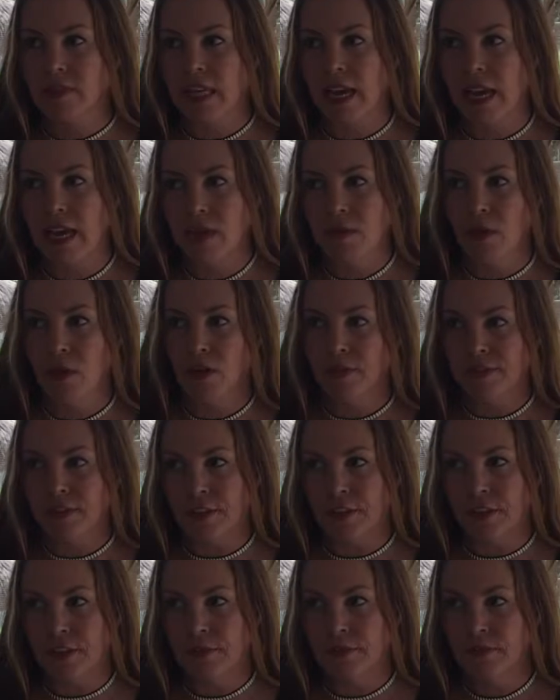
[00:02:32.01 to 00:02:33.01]
came
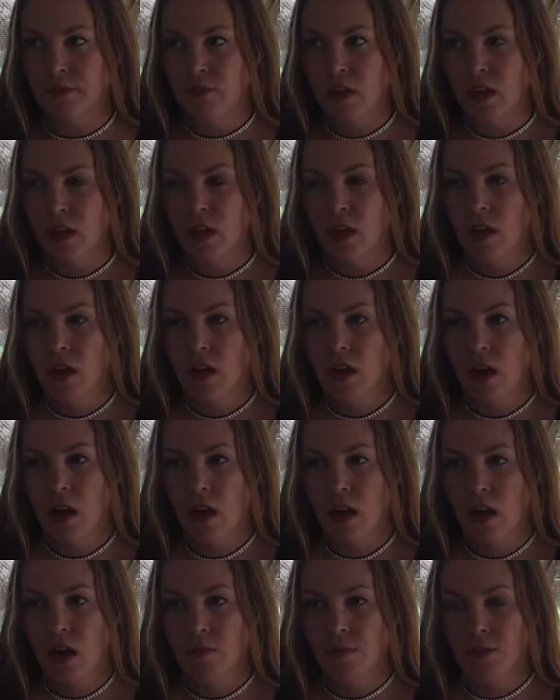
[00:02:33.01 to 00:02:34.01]
over
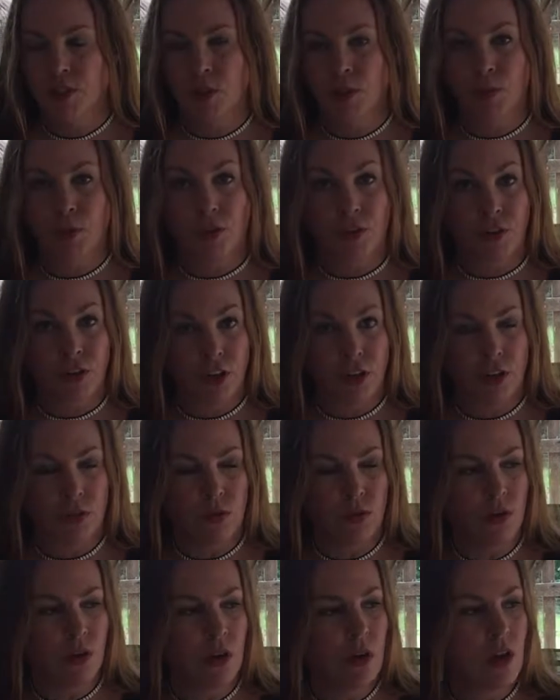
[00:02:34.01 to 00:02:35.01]
to Peru,